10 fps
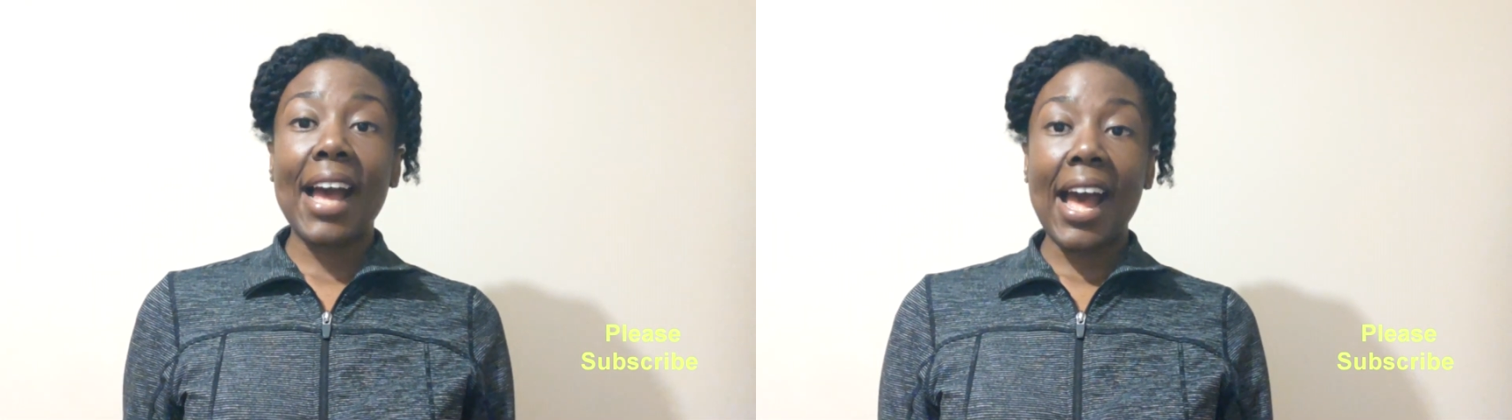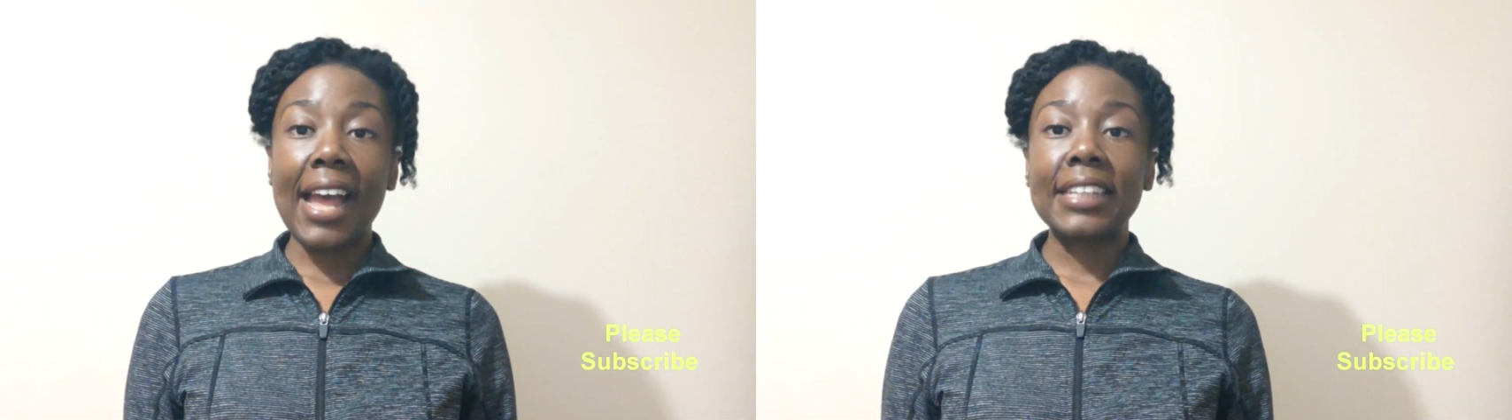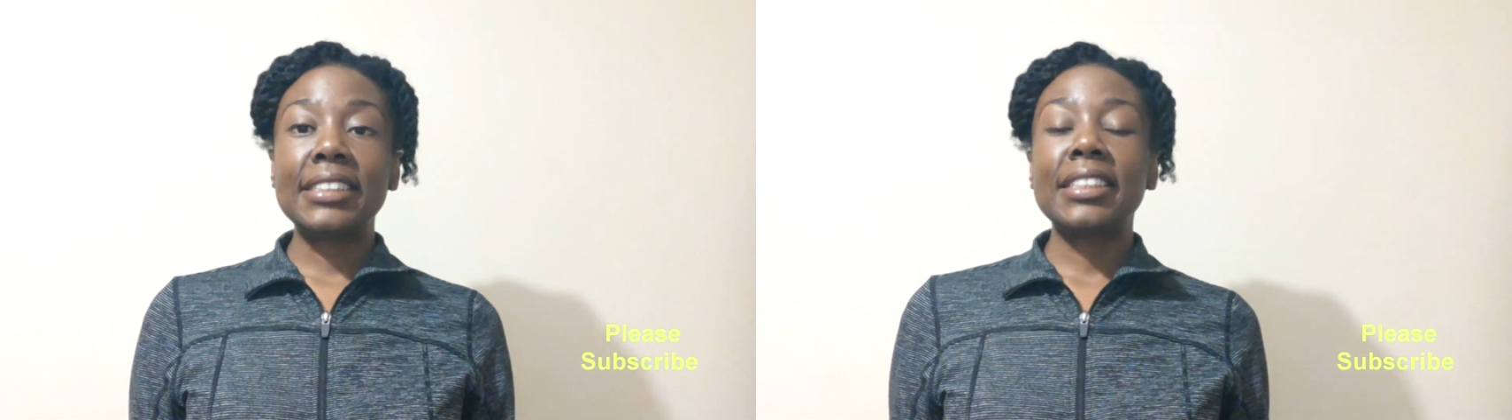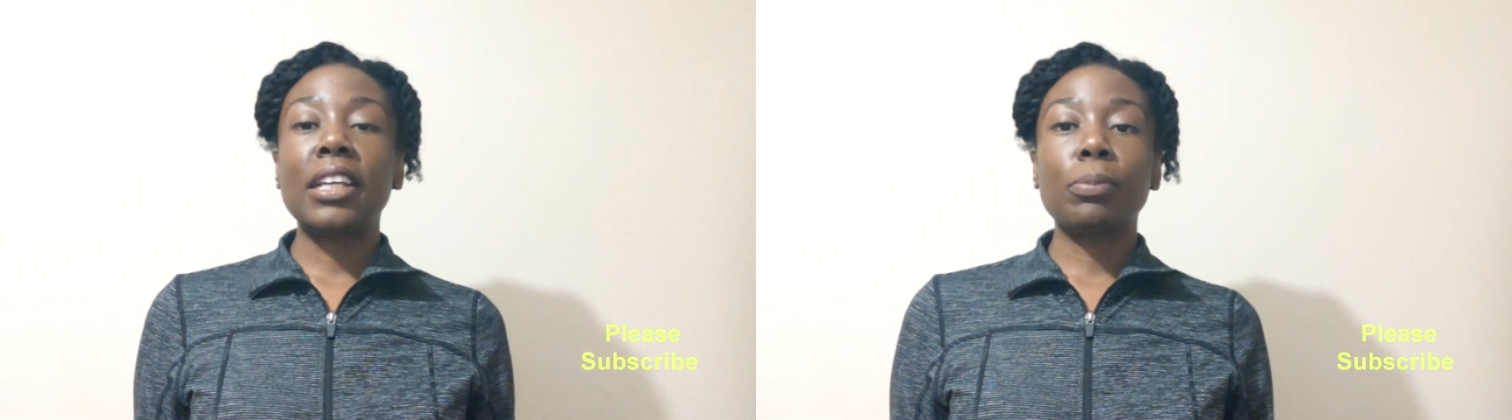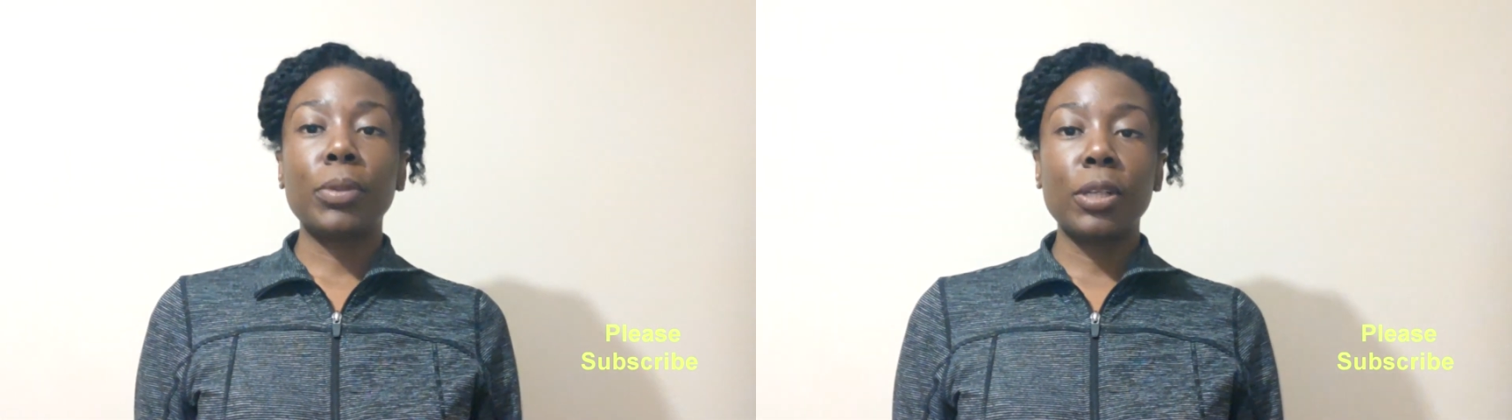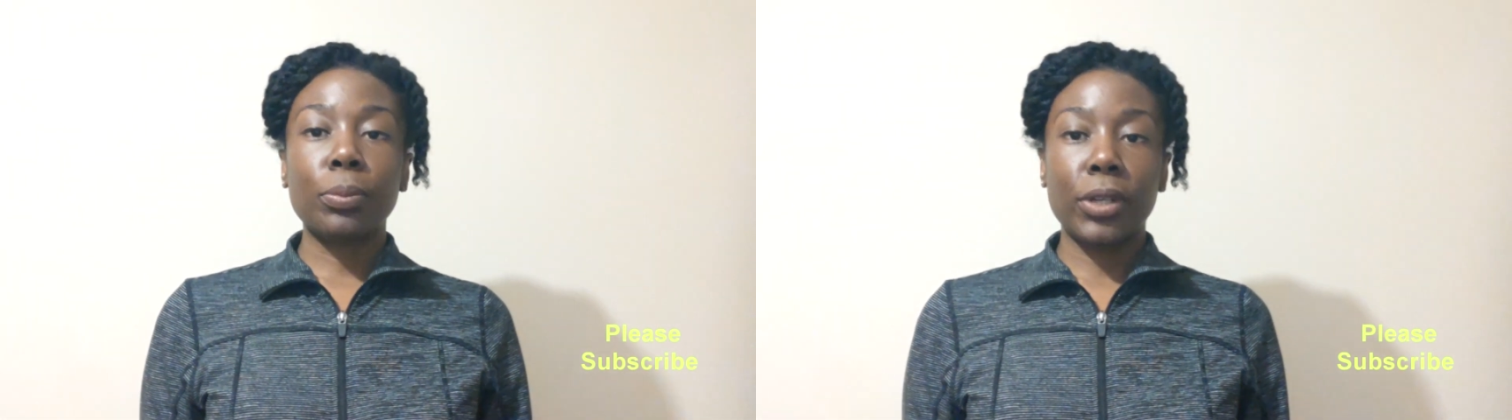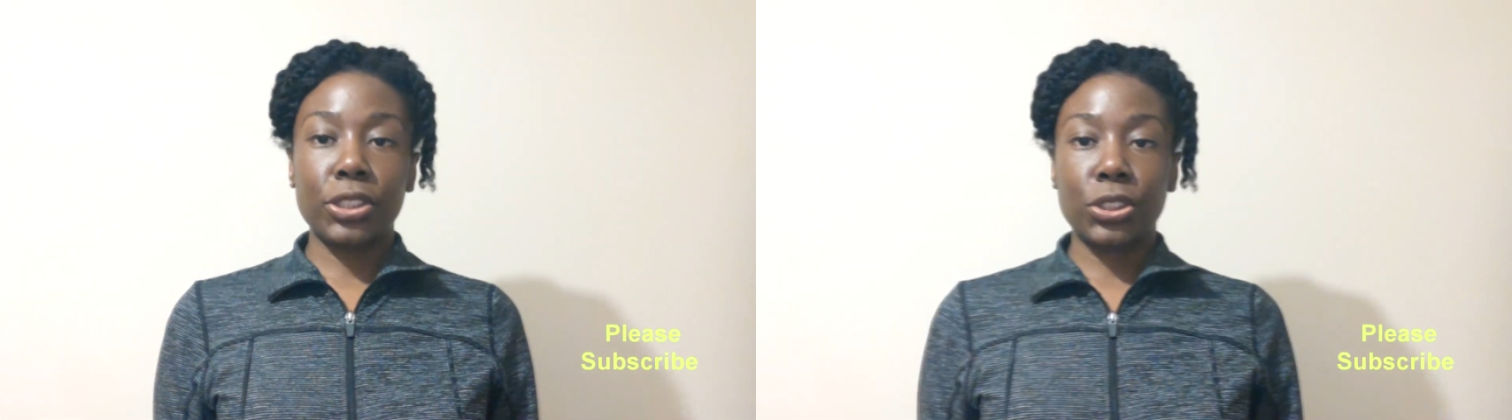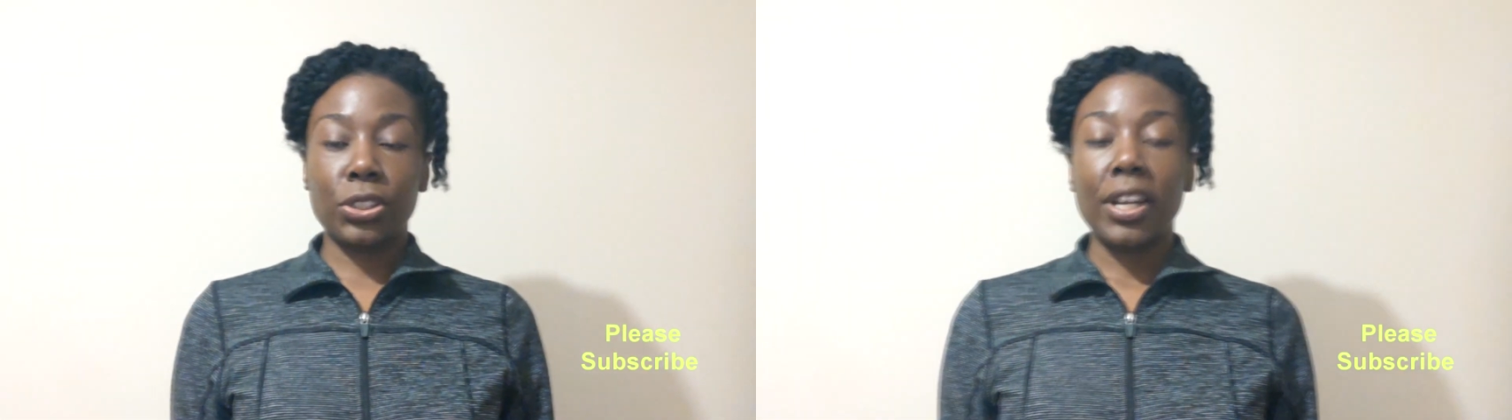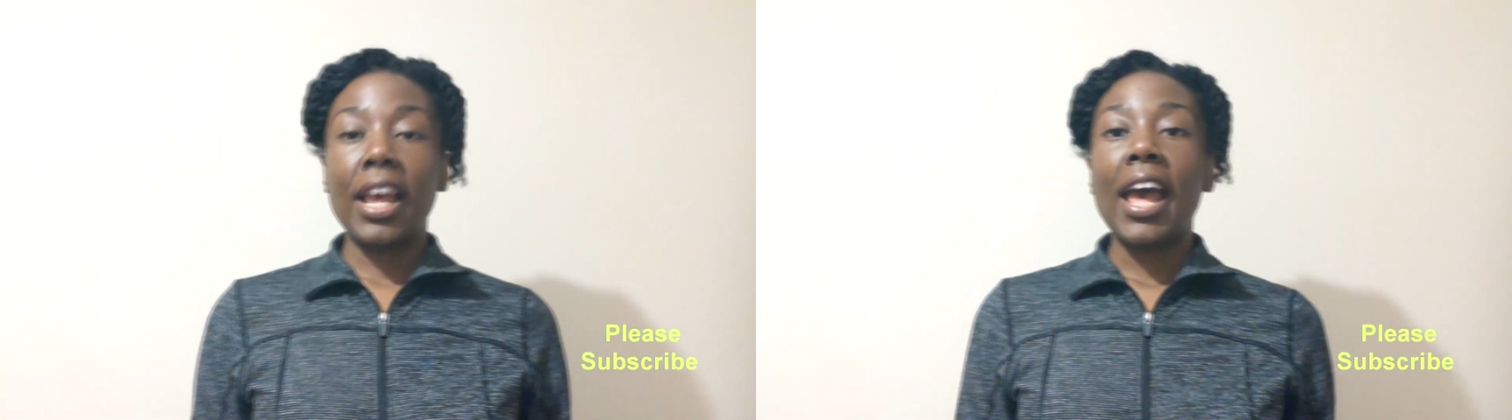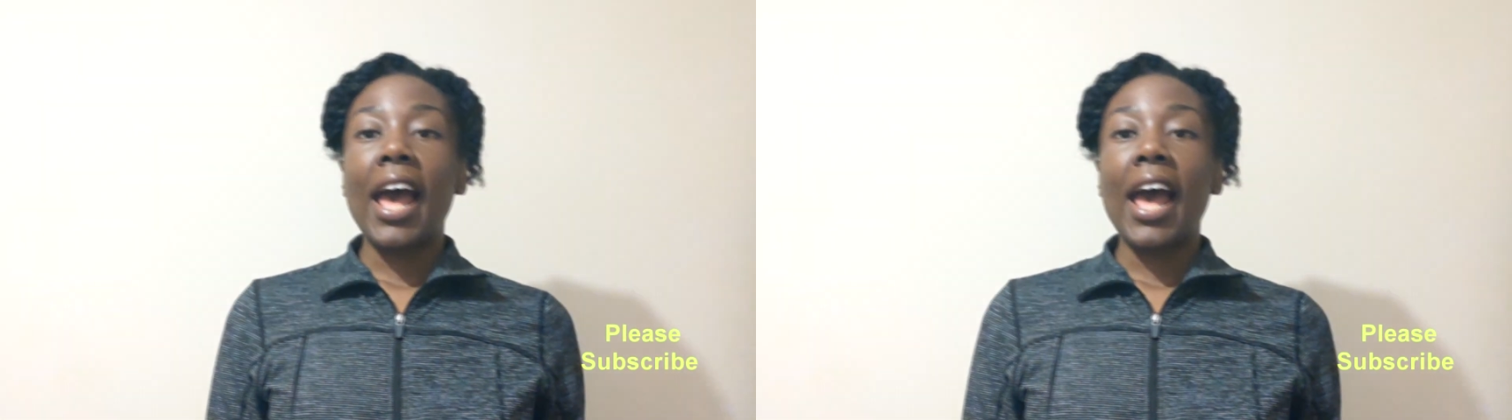height, and blood pressure.